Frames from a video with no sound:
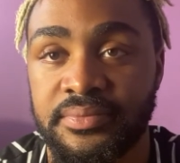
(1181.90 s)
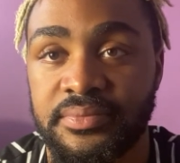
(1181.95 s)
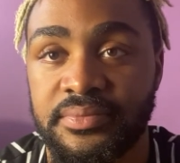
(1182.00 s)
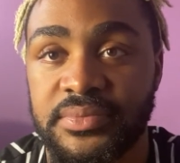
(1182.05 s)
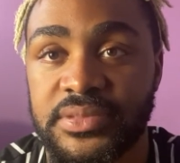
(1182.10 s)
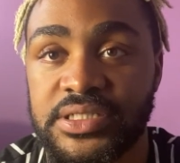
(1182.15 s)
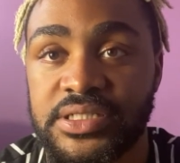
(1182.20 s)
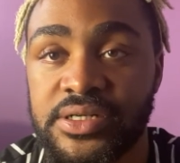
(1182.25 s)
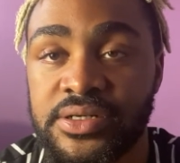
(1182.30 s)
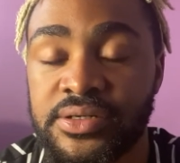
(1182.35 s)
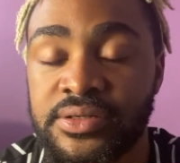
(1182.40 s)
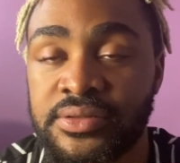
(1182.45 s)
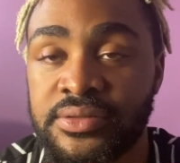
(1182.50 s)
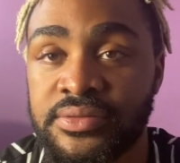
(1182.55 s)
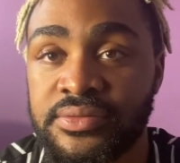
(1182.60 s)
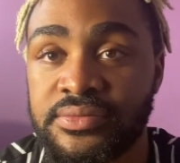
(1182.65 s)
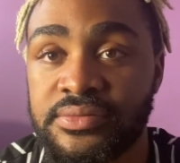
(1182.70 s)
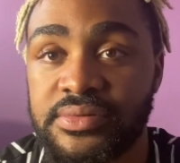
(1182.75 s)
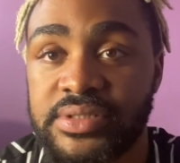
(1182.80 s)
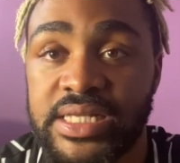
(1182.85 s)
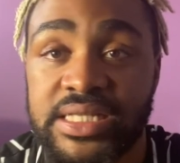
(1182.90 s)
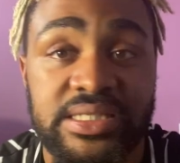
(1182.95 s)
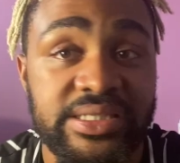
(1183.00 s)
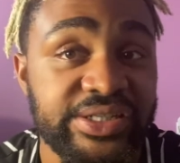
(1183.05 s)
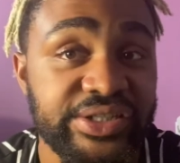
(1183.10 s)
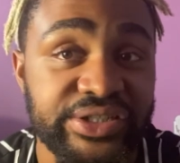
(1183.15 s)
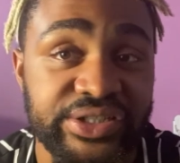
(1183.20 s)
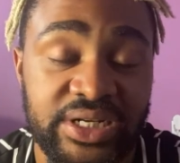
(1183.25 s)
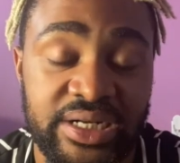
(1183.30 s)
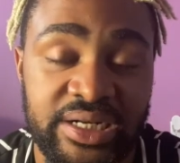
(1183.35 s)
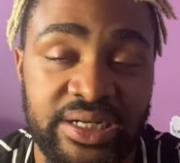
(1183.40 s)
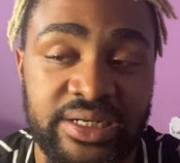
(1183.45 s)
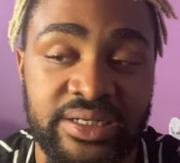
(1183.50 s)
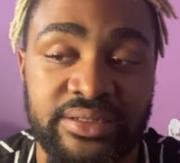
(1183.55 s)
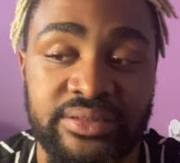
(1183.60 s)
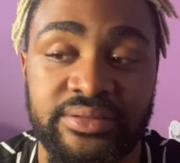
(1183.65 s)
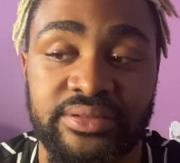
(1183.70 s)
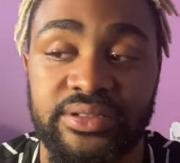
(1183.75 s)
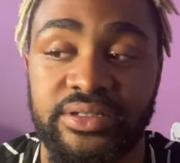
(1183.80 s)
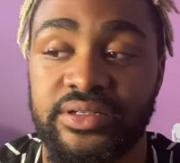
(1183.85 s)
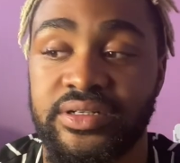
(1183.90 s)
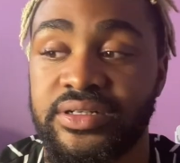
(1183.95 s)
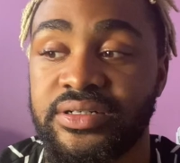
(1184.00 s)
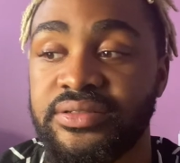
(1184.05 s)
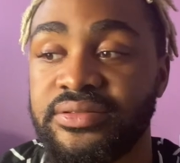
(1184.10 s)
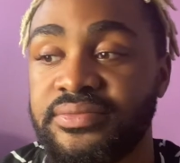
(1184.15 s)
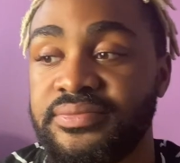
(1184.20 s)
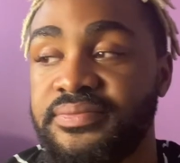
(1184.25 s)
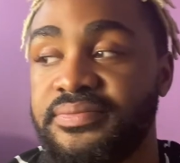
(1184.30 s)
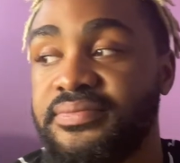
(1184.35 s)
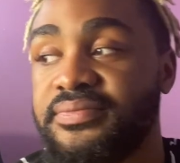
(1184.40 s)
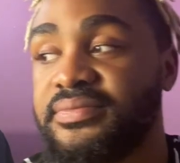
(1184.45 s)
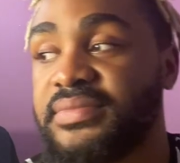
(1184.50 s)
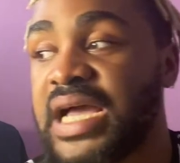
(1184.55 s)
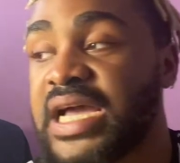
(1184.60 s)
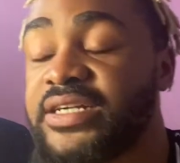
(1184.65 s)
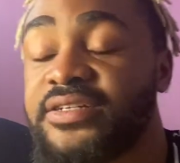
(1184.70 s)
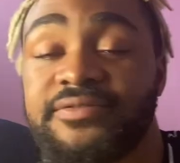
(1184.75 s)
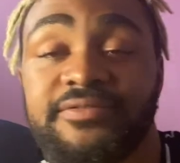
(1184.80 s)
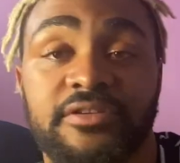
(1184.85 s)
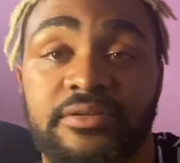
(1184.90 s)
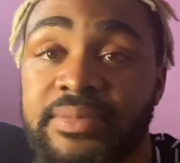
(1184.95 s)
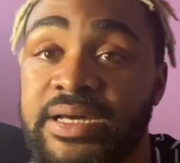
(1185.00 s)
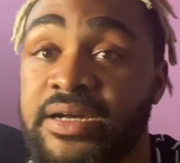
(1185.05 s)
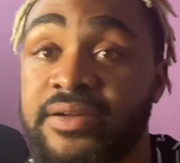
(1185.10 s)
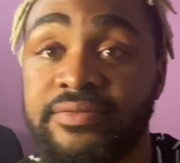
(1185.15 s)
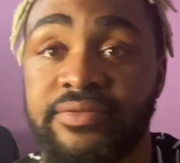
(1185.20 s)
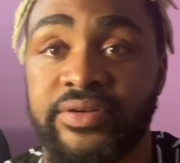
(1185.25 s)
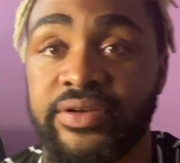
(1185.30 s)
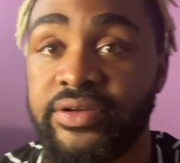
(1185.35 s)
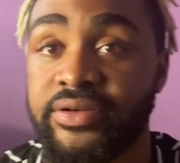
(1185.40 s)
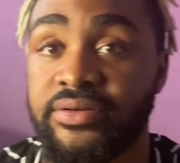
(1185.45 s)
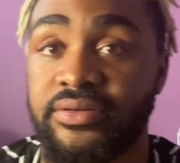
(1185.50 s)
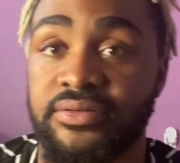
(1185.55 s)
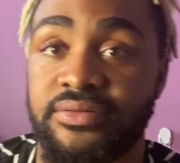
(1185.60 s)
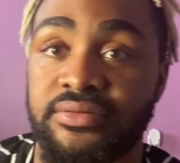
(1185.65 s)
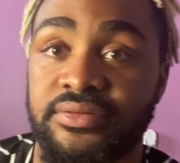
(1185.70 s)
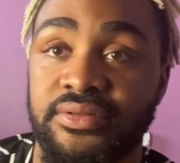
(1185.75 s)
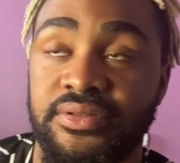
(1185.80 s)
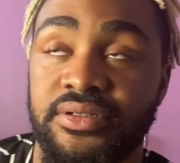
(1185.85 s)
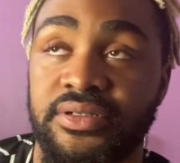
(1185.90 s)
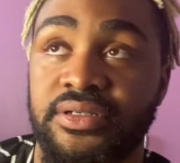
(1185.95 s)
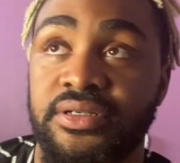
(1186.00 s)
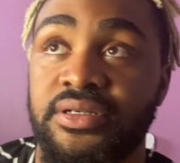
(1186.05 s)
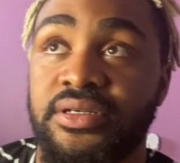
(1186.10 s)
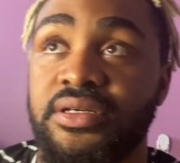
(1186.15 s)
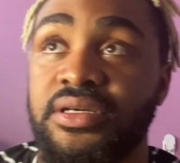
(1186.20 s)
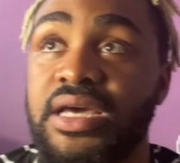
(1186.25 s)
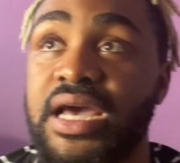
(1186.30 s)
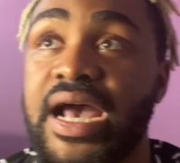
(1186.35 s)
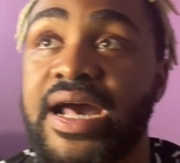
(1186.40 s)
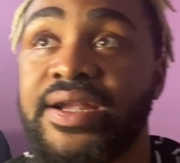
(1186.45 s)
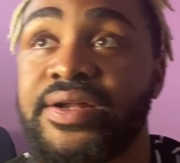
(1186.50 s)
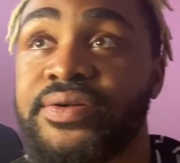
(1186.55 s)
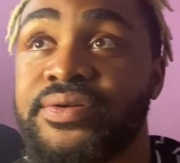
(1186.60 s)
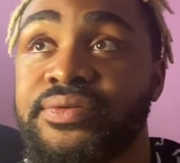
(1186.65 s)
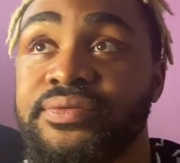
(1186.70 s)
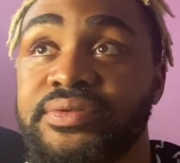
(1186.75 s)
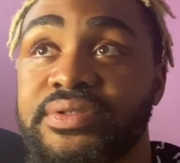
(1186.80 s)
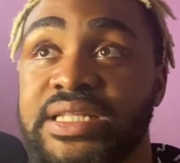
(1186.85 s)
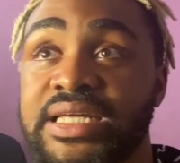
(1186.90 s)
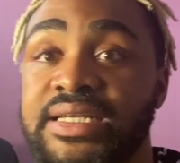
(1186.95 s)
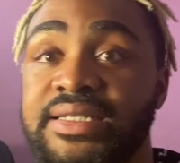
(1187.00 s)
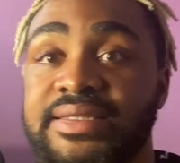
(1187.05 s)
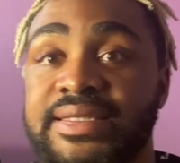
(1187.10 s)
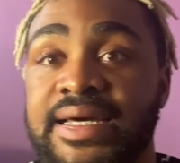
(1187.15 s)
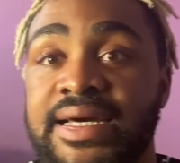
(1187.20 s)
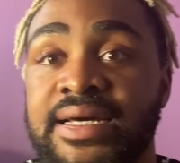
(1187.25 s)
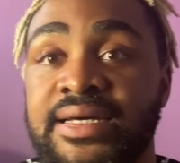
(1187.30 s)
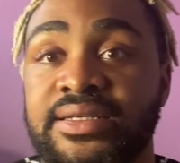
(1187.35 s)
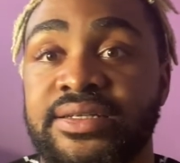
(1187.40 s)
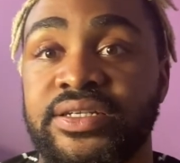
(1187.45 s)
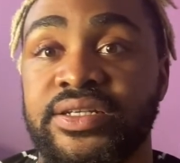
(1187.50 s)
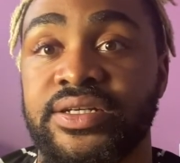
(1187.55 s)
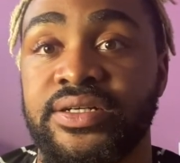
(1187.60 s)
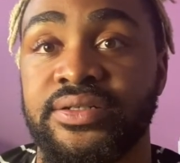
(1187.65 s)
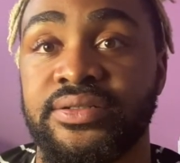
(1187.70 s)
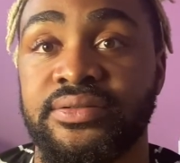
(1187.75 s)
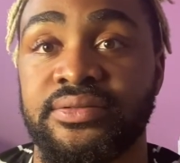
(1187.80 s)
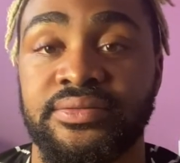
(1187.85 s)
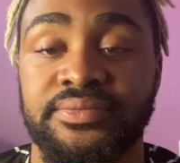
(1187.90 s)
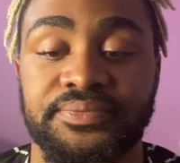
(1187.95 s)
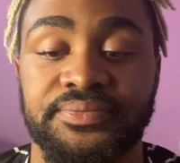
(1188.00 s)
So, Lindsey Shaw, you know, I don't feel bad for you. I don't think that, you know,